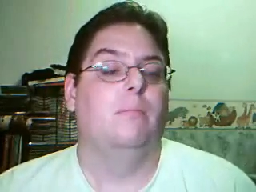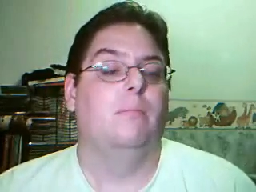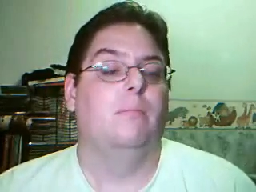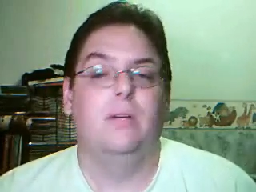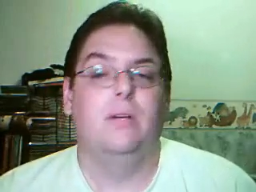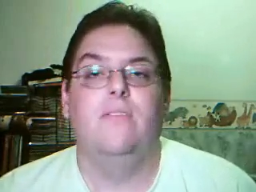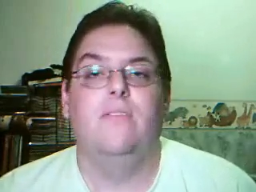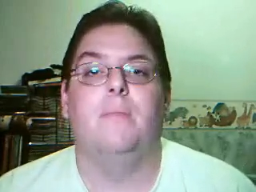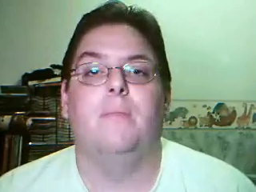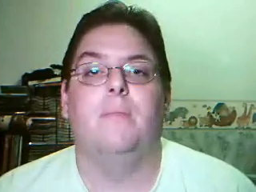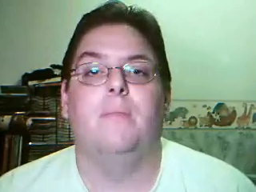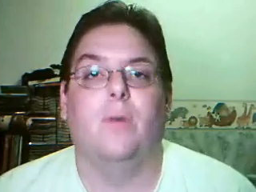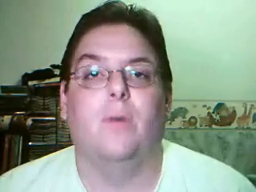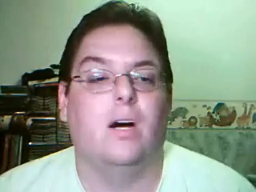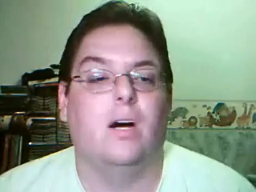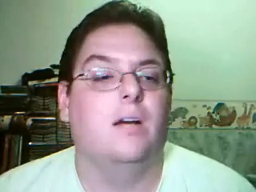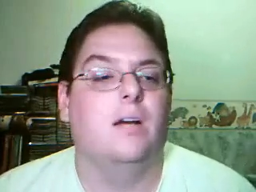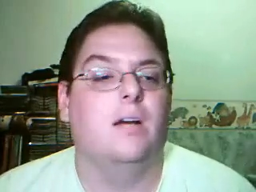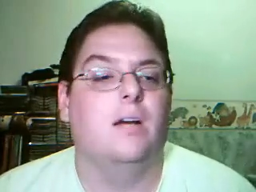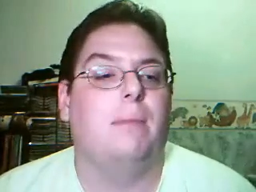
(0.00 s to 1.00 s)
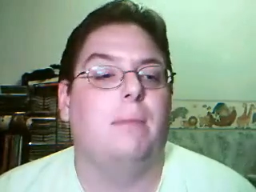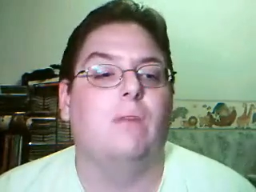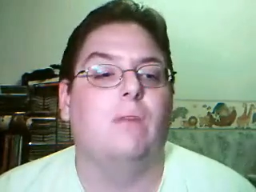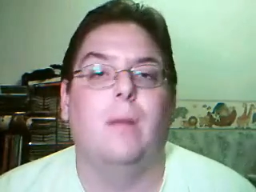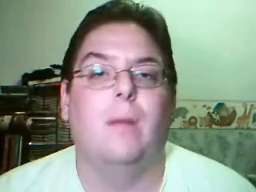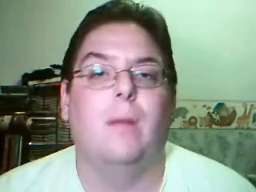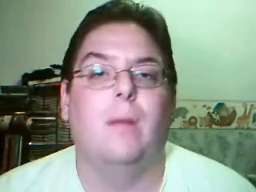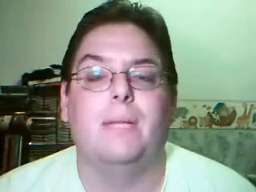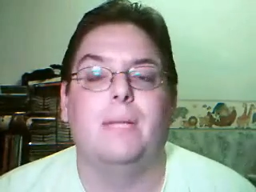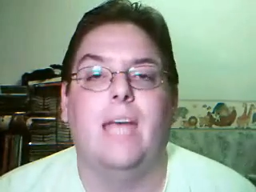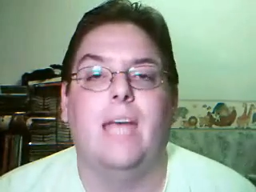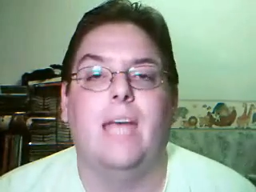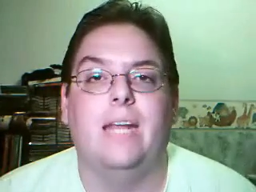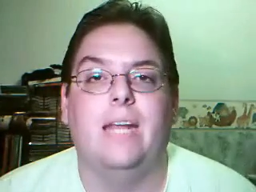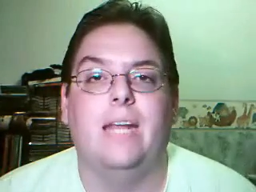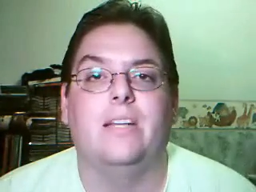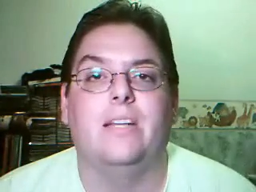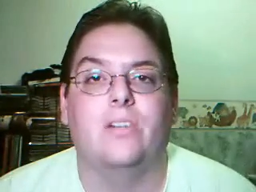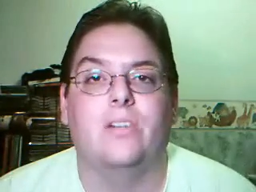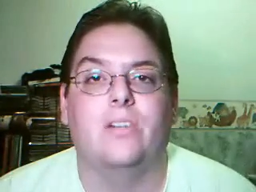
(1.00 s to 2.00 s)
prove them wrong by
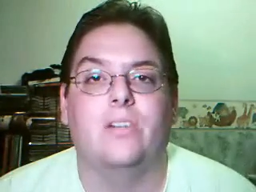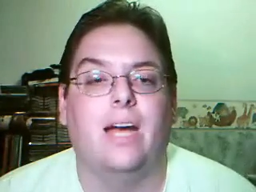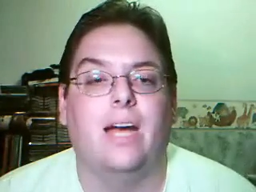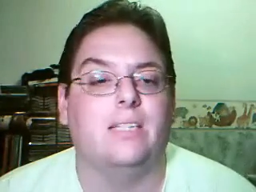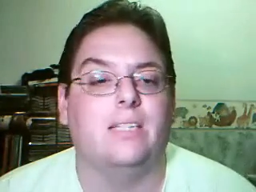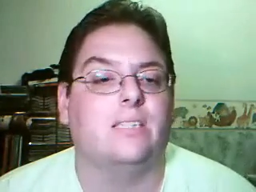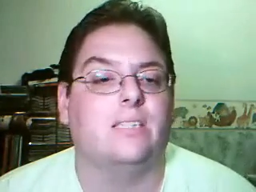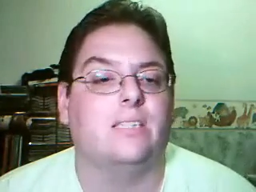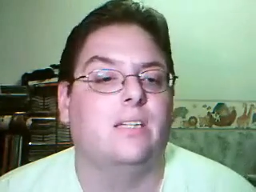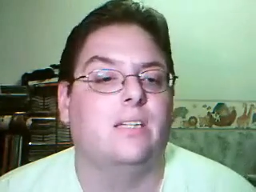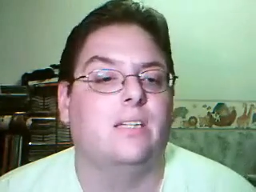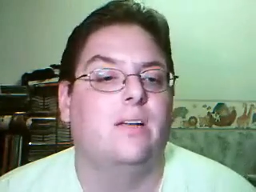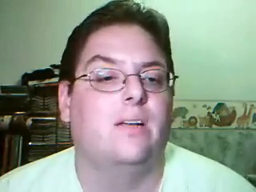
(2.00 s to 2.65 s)
replicating the trials.